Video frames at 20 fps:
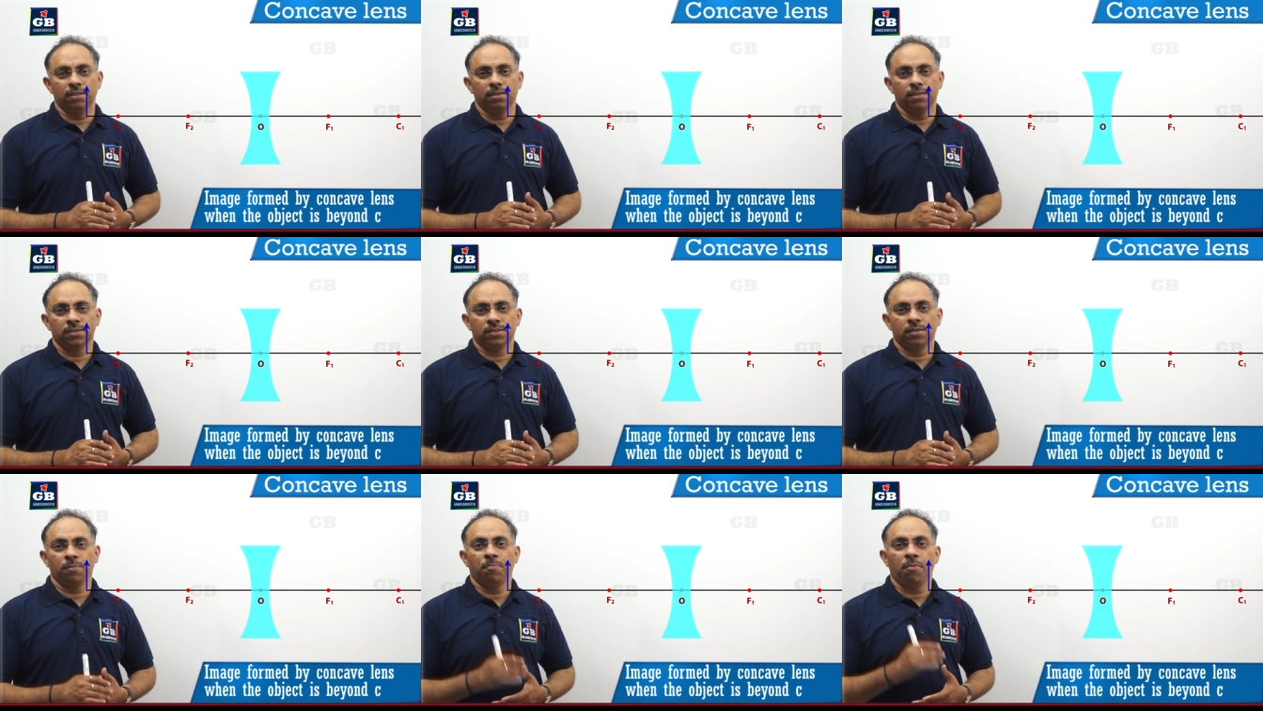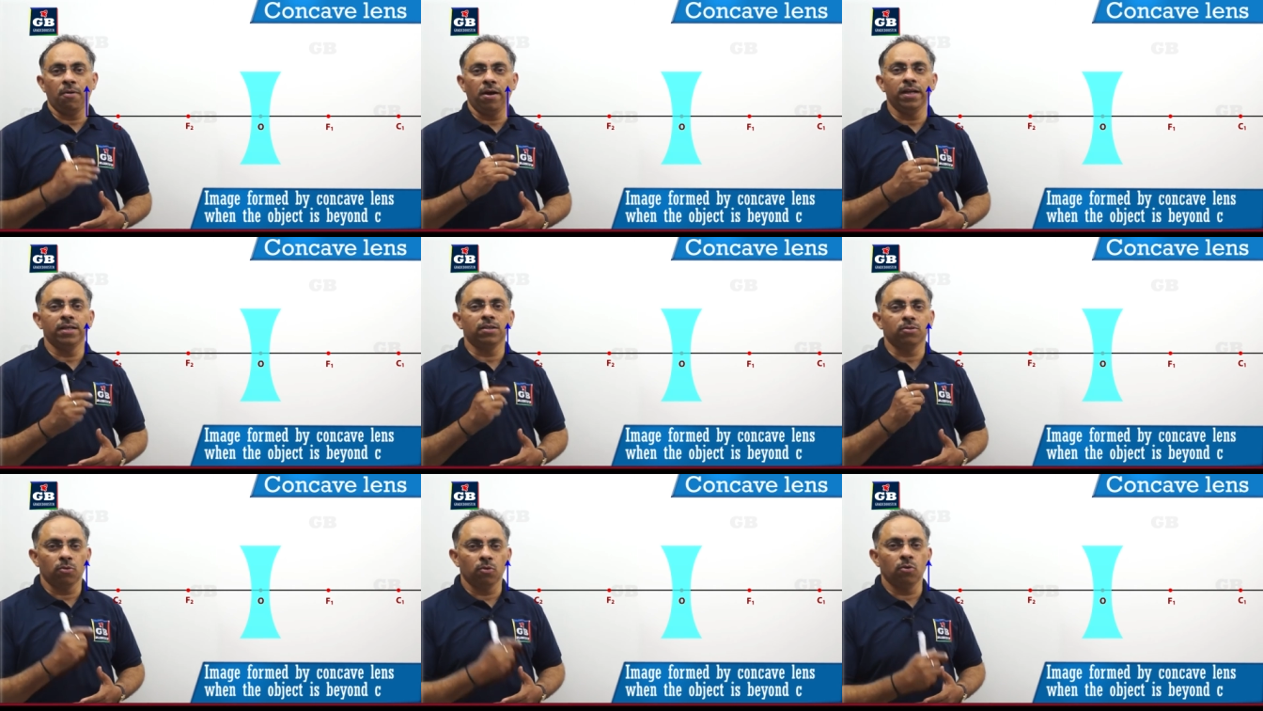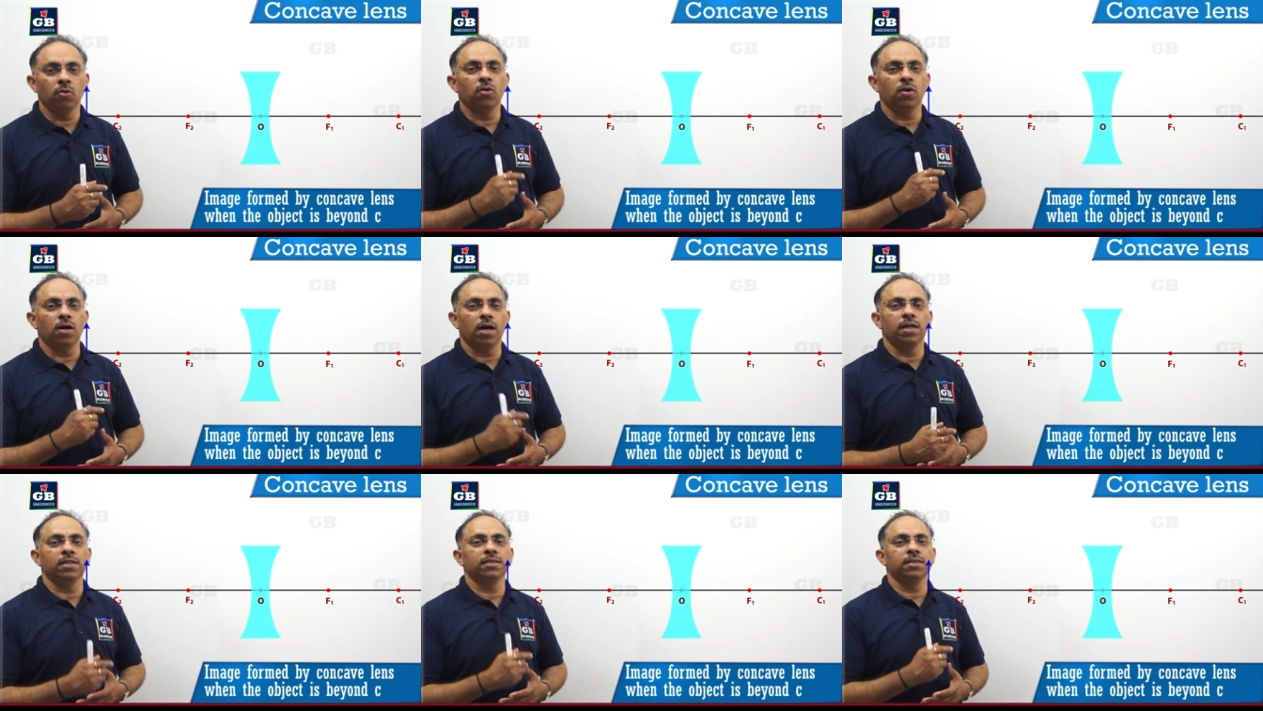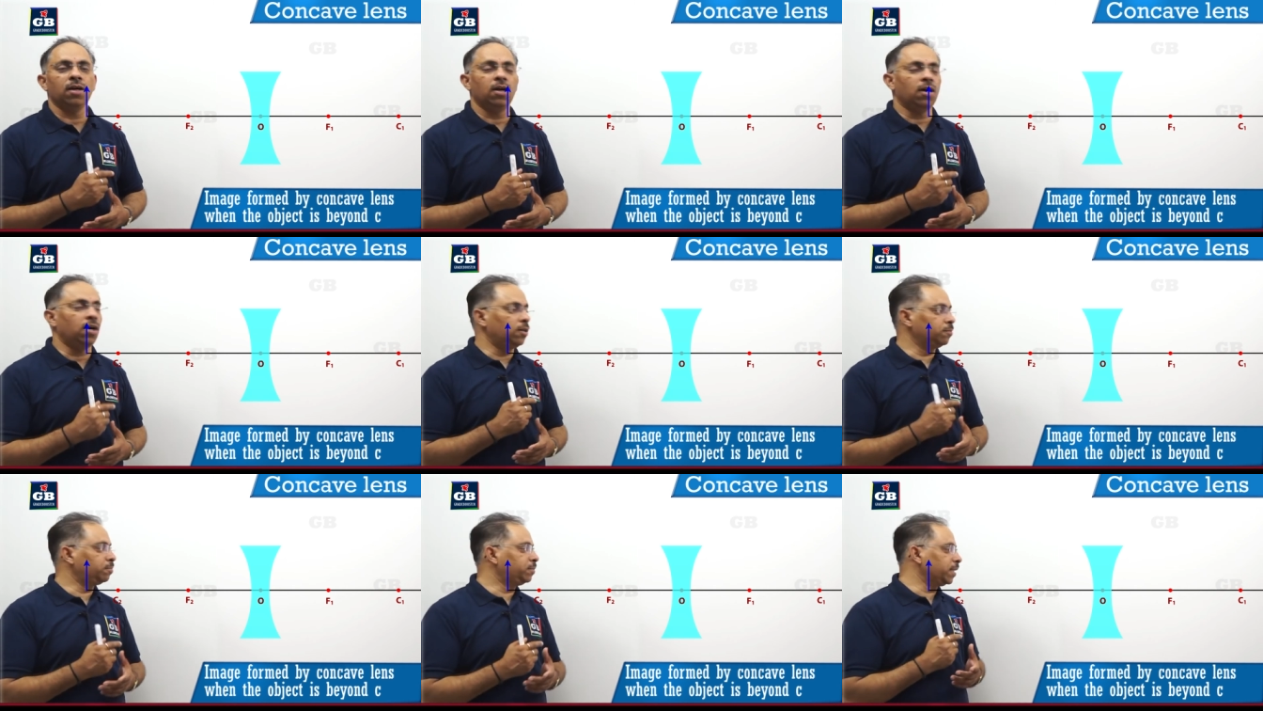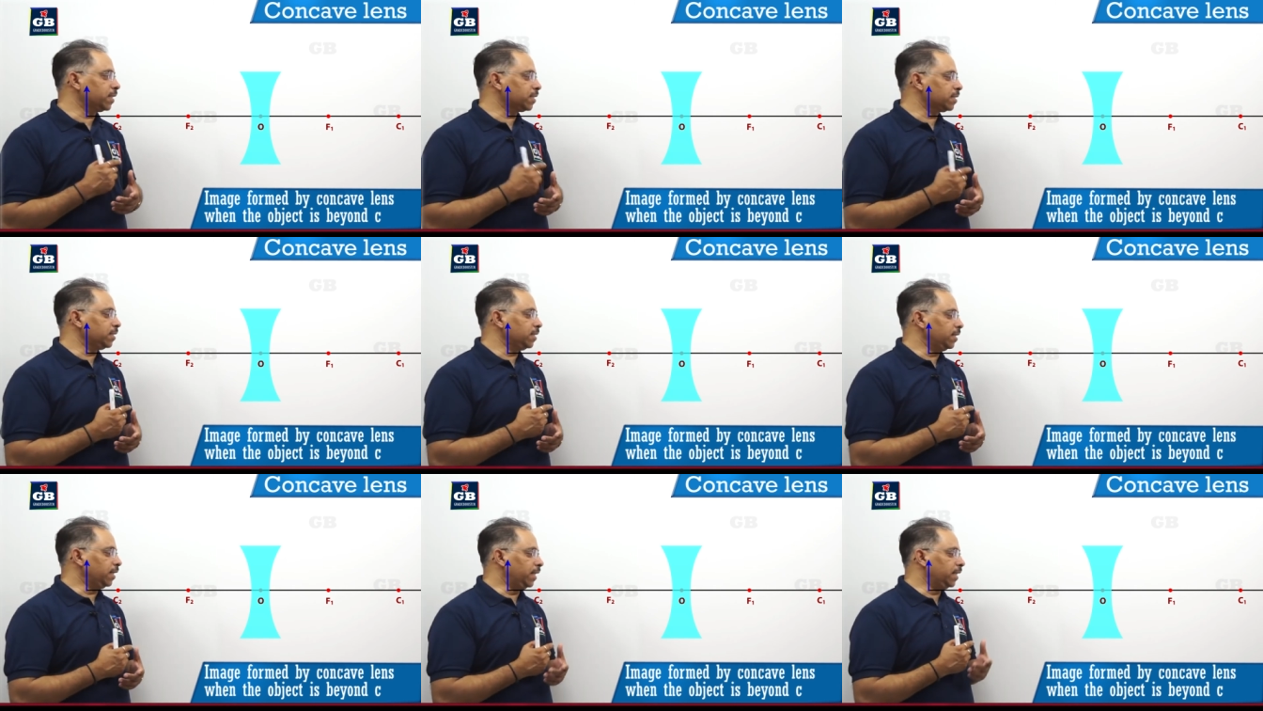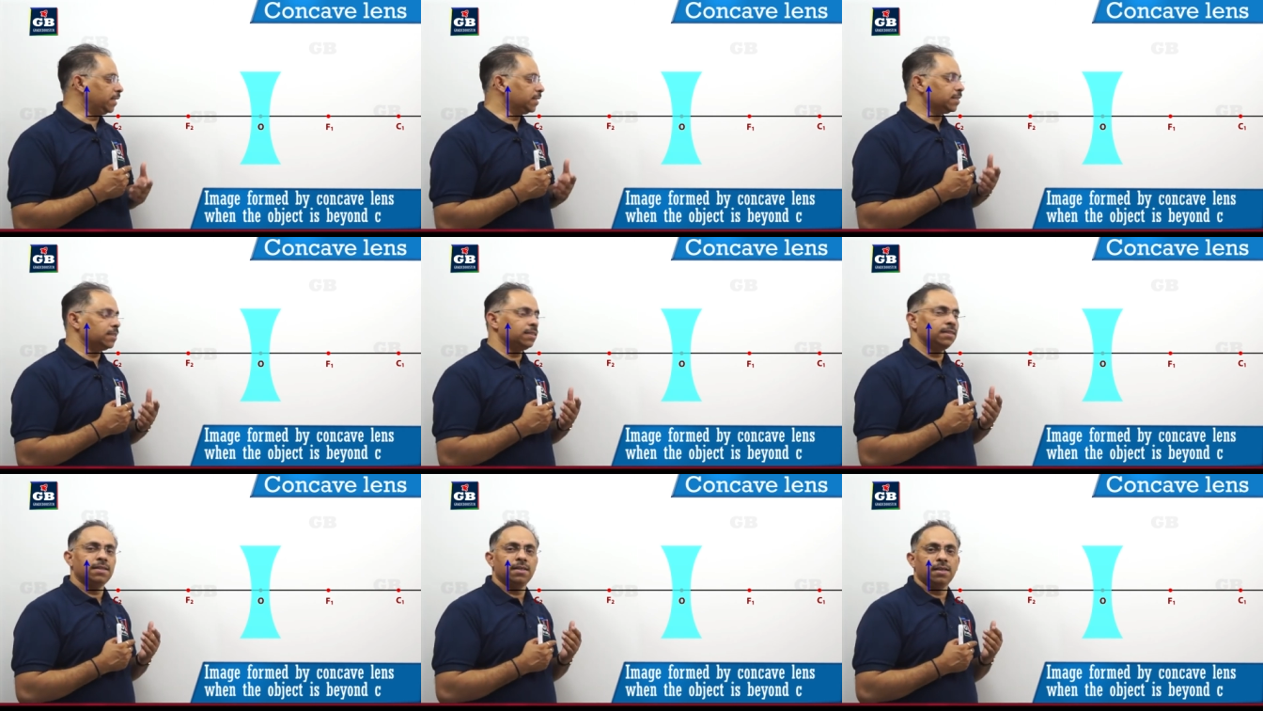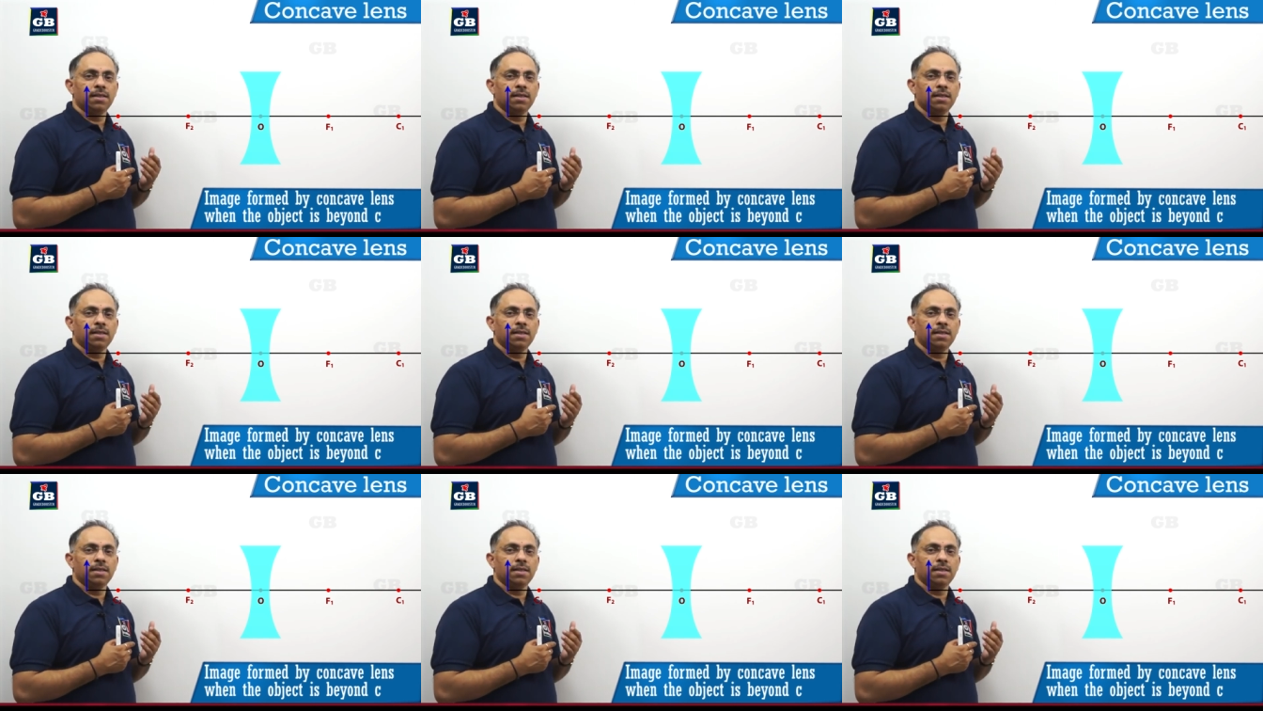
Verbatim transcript: So, point O on the object is